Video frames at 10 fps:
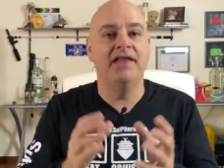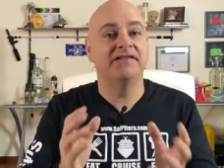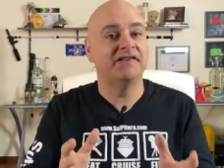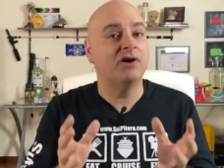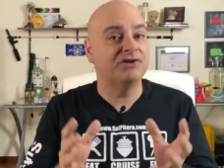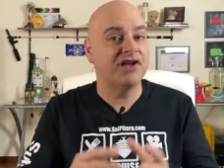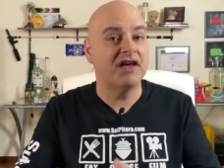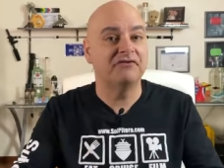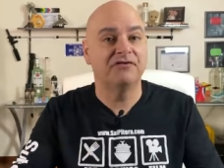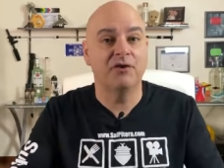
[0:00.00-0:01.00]
and sells
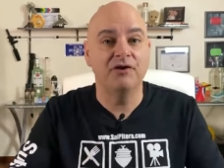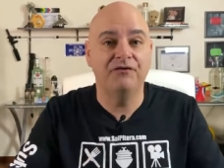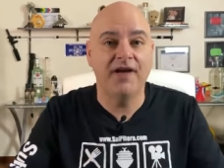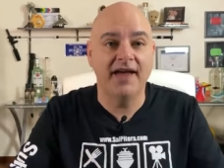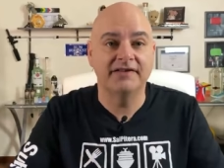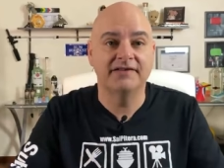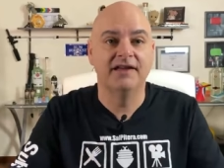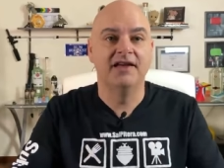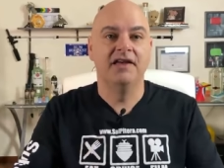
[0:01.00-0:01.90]
out very fast.